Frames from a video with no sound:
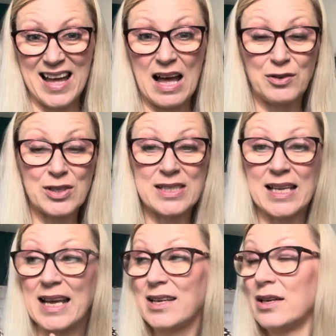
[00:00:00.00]
I've just
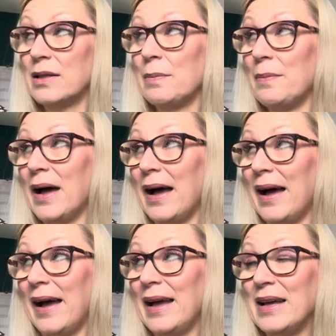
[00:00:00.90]
taken
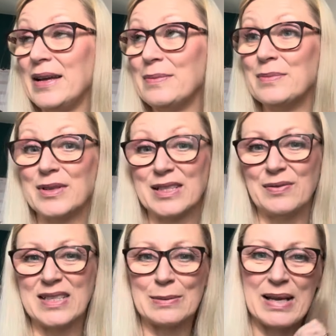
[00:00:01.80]
my
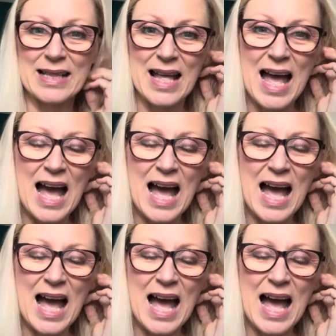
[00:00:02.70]
multivitamin.